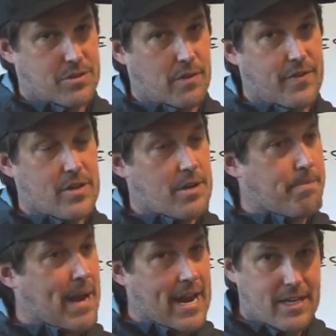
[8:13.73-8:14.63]
So if you're in your
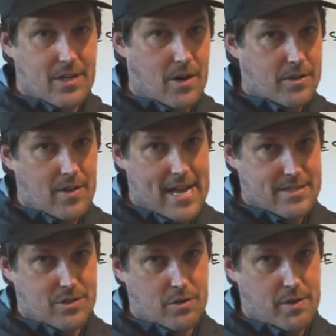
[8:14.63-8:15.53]
backyard
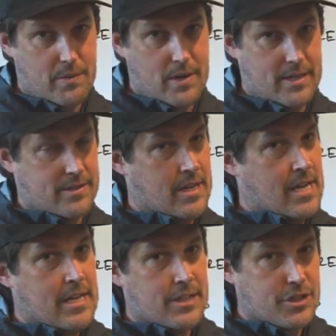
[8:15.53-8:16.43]
class 2-3 run,
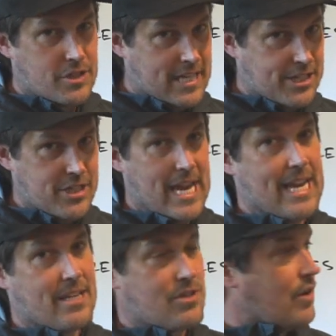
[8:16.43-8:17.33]
just catching
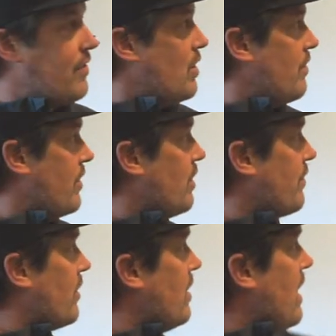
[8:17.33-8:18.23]
eddies over and over and
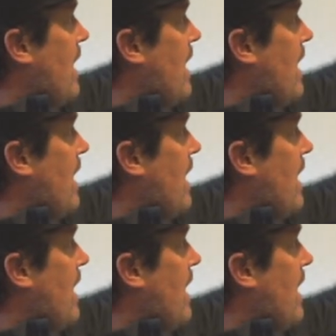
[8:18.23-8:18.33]
over.